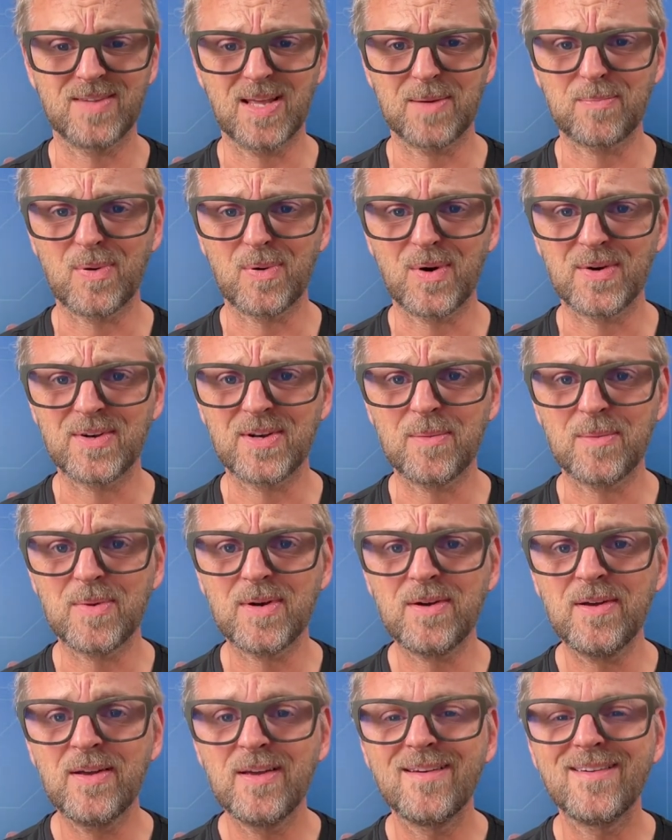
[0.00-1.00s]
that port
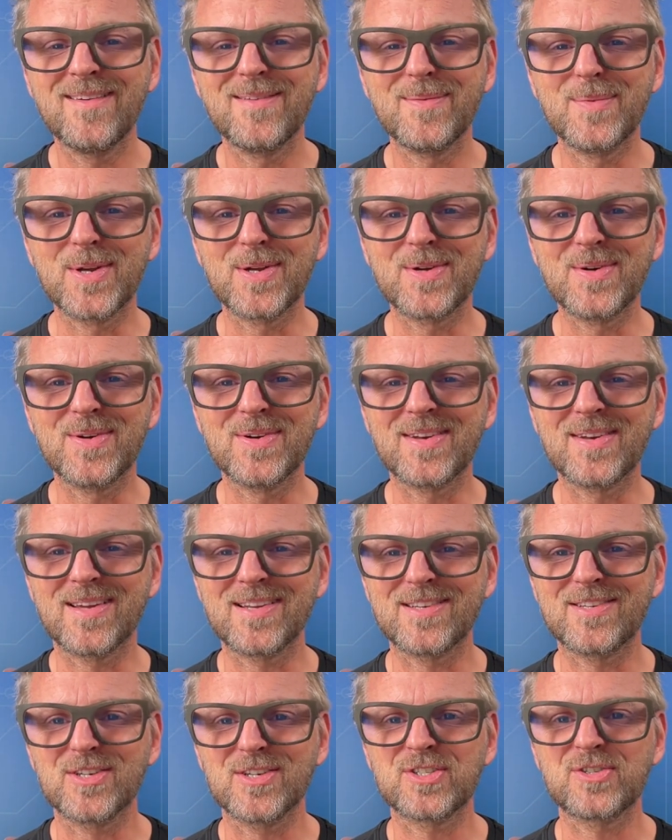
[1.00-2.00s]
number. We could uh,
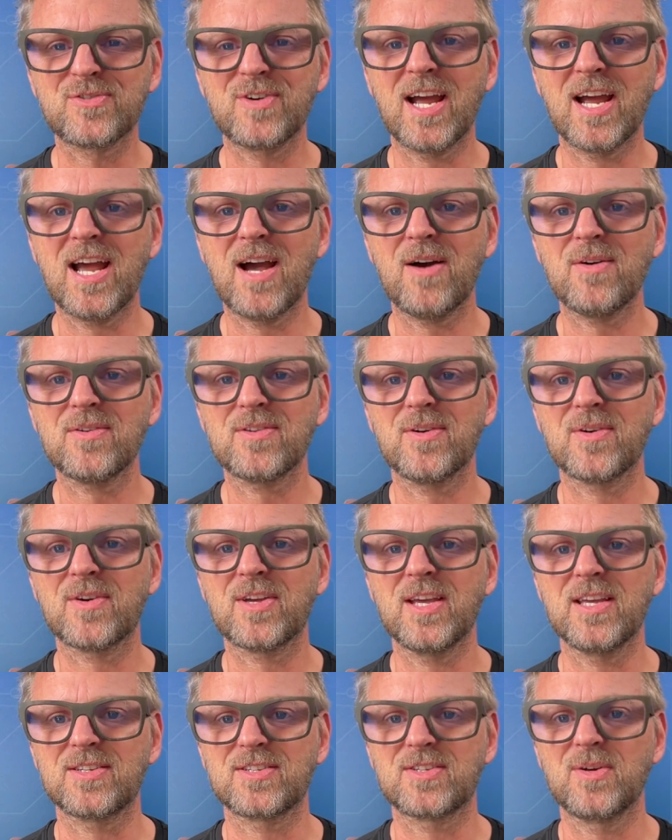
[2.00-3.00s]
just try out.
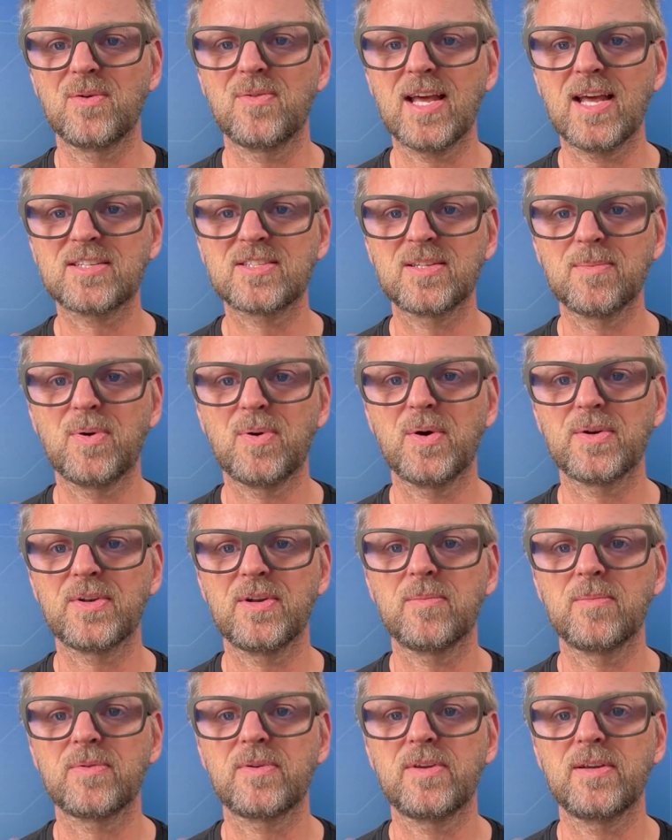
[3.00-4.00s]
Okay, so that's the port
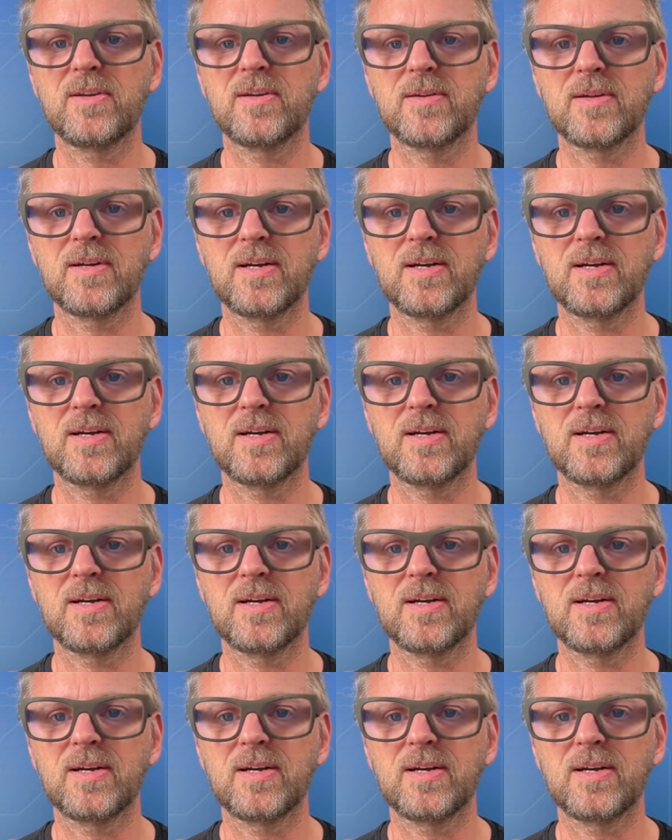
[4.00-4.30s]
number here.